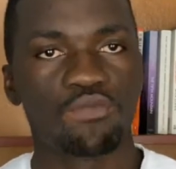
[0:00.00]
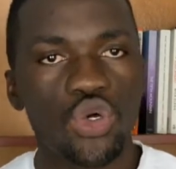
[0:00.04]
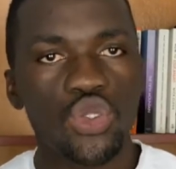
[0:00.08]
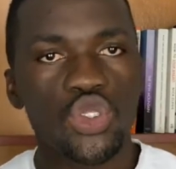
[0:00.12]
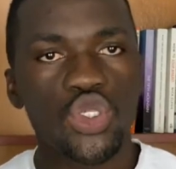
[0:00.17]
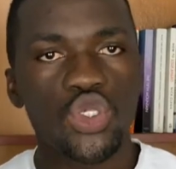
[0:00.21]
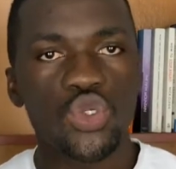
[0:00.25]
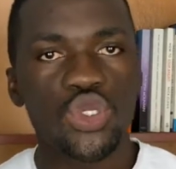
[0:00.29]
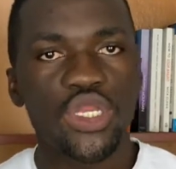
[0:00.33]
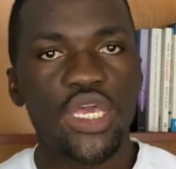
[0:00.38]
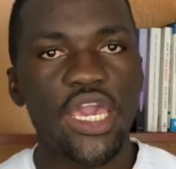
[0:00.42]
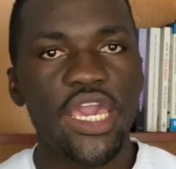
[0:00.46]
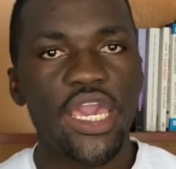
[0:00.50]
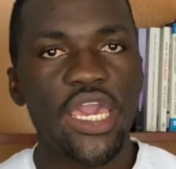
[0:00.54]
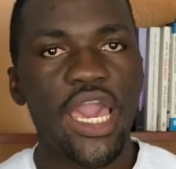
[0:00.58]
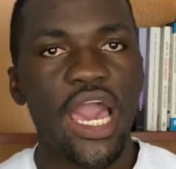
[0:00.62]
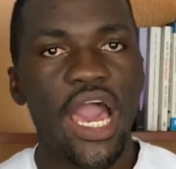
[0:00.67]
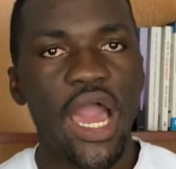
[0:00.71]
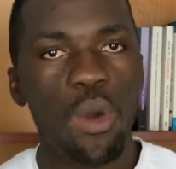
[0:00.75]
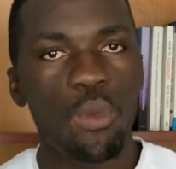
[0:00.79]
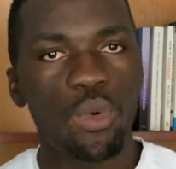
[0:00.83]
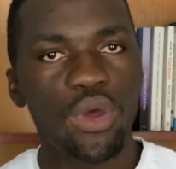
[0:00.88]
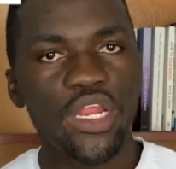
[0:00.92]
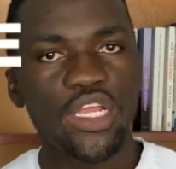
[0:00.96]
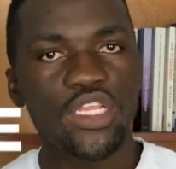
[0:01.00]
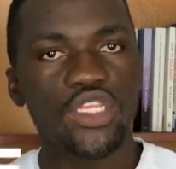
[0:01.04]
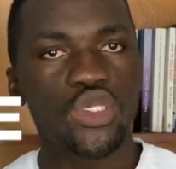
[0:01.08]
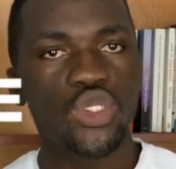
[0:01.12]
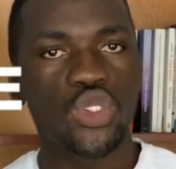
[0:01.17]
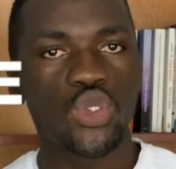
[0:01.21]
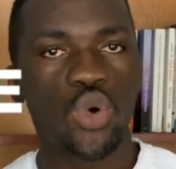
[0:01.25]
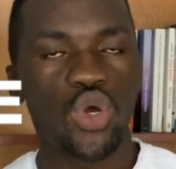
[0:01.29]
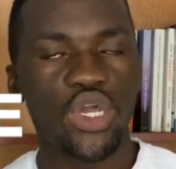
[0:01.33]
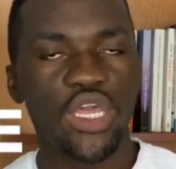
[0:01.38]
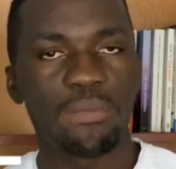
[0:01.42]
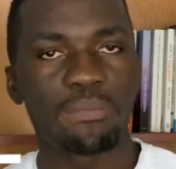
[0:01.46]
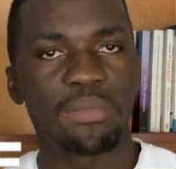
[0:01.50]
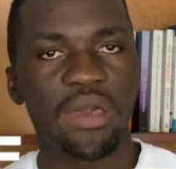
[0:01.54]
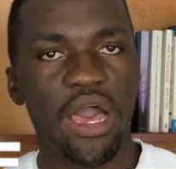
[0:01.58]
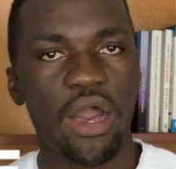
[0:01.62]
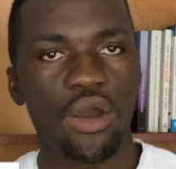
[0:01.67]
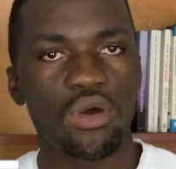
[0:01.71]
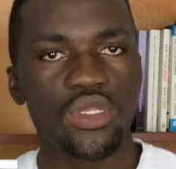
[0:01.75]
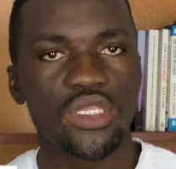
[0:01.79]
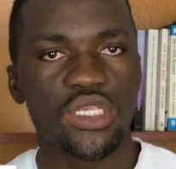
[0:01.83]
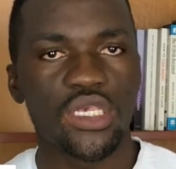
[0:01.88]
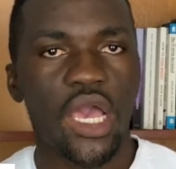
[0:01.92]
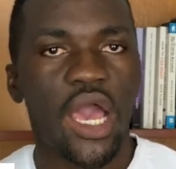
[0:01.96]
So today I wanted to talk
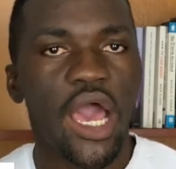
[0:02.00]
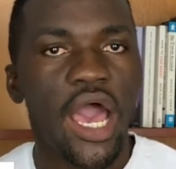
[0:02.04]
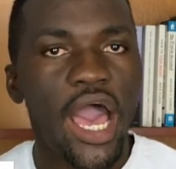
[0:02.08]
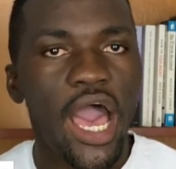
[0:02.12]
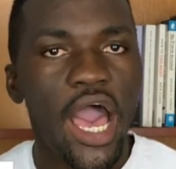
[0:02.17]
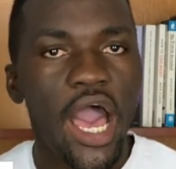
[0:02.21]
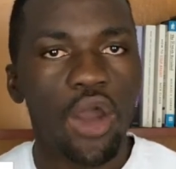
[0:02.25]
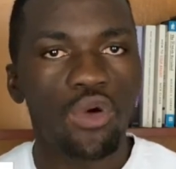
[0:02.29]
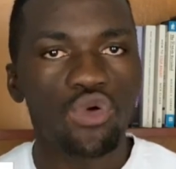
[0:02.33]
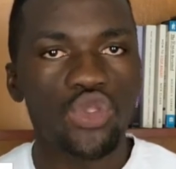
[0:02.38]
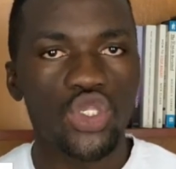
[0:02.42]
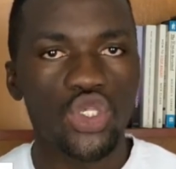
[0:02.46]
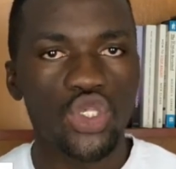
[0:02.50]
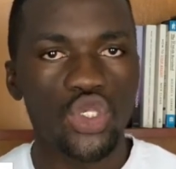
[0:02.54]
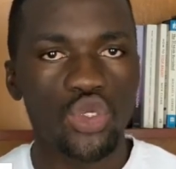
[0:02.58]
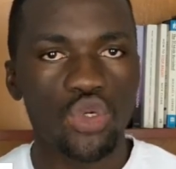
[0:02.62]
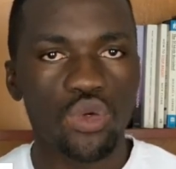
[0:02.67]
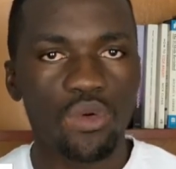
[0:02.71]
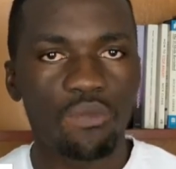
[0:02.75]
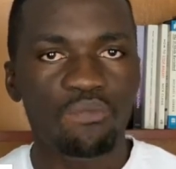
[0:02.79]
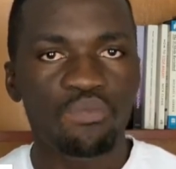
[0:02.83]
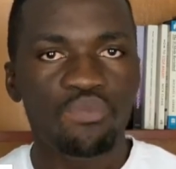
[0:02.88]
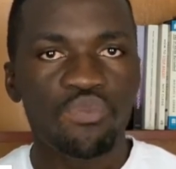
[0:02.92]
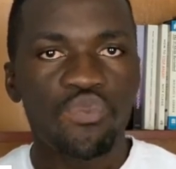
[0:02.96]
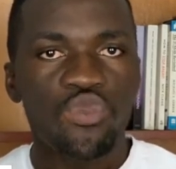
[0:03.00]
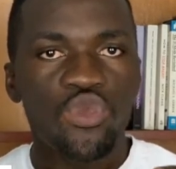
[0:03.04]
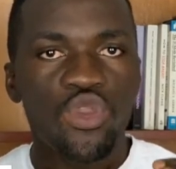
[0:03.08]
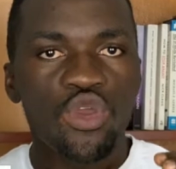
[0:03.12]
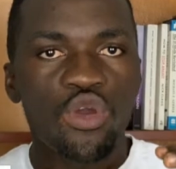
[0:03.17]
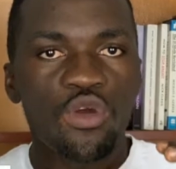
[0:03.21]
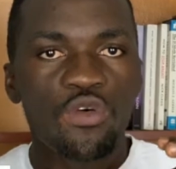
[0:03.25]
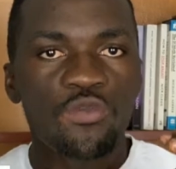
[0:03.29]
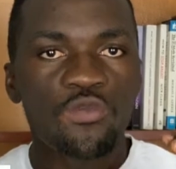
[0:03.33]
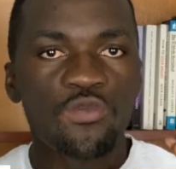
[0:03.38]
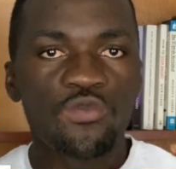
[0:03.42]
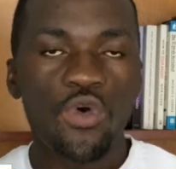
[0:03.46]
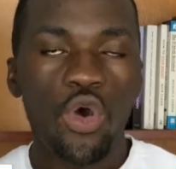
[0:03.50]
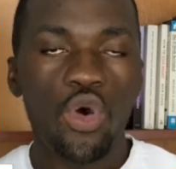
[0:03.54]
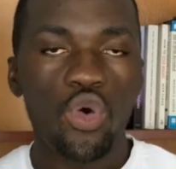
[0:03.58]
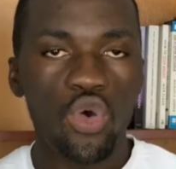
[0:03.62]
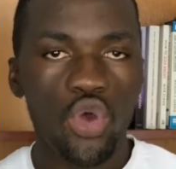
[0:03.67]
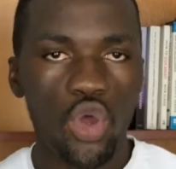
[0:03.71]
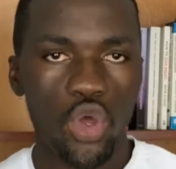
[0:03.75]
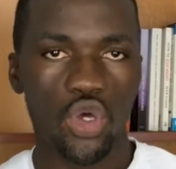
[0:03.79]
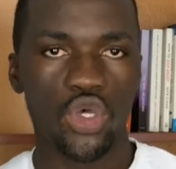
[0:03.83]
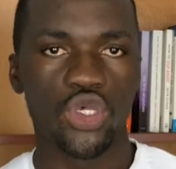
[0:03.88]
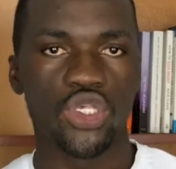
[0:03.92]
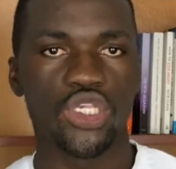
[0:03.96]
about how to
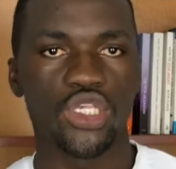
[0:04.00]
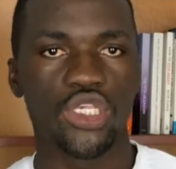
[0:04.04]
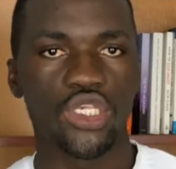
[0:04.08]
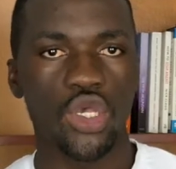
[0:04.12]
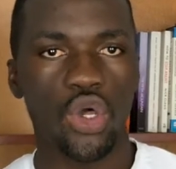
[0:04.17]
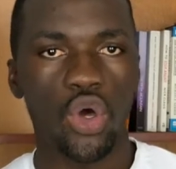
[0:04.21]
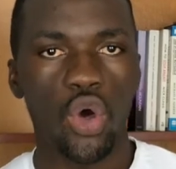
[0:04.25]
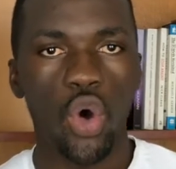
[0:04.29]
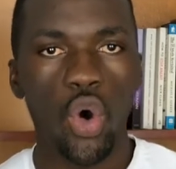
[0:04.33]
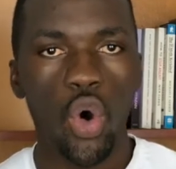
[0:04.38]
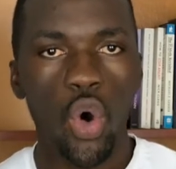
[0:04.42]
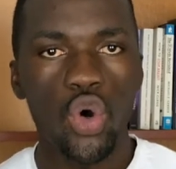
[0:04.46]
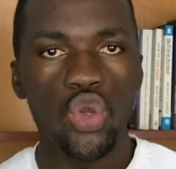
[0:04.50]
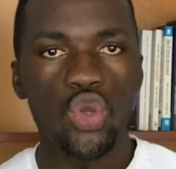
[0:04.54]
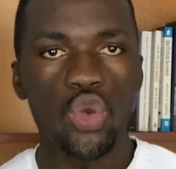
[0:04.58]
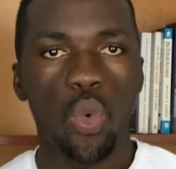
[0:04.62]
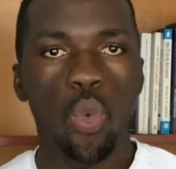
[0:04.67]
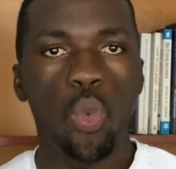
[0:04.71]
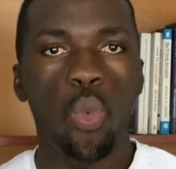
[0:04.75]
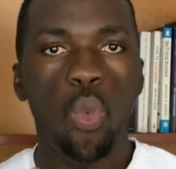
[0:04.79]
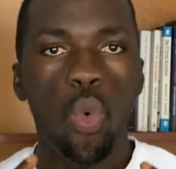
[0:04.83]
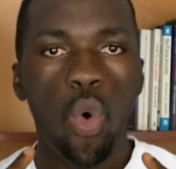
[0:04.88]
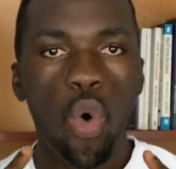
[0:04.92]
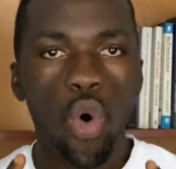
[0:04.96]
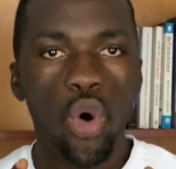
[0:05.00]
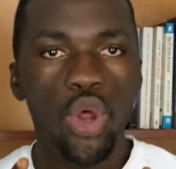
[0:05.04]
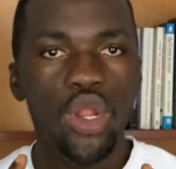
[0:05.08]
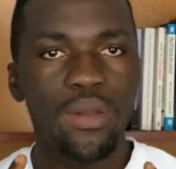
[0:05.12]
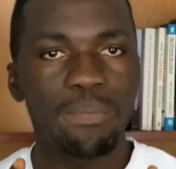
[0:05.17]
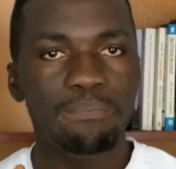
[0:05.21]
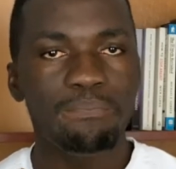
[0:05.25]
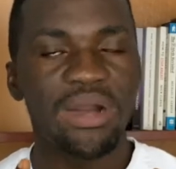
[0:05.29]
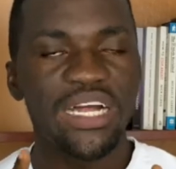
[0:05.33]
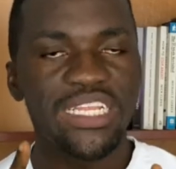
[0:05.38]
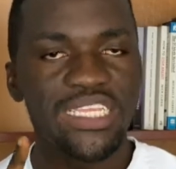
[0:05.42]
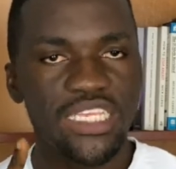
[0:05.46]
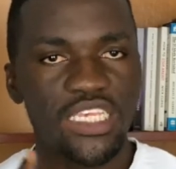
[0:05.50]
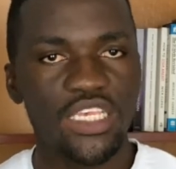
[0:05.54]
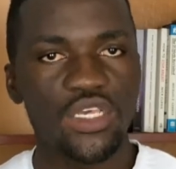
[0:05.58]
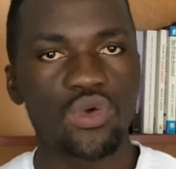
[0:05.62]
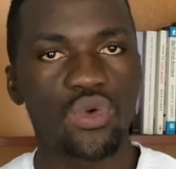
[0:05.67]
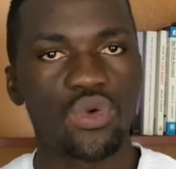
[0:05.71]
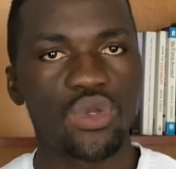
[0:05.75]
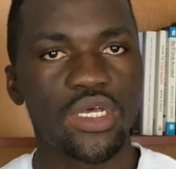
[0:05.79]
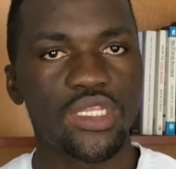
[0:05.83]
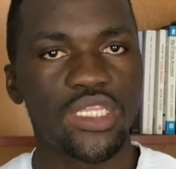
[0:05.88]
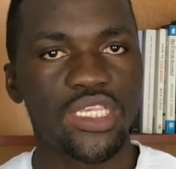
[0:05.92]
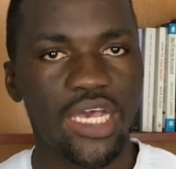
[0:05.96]
focus on one
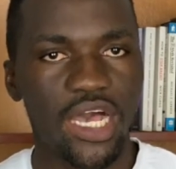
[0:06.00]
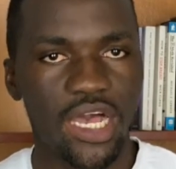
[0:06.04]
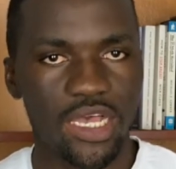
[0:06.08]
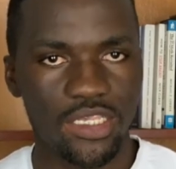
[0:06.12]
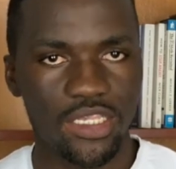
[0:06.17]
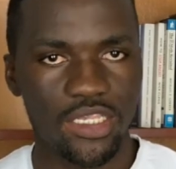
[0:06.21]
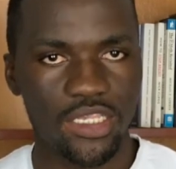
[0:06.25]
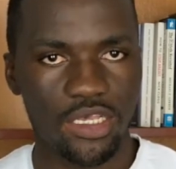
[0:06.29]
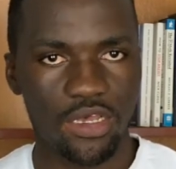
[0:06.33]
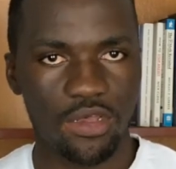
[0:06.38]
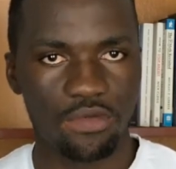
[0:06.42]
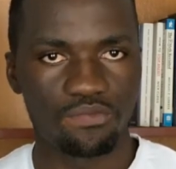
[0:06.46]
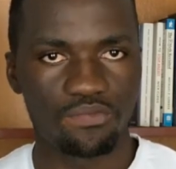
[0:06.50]
particular task.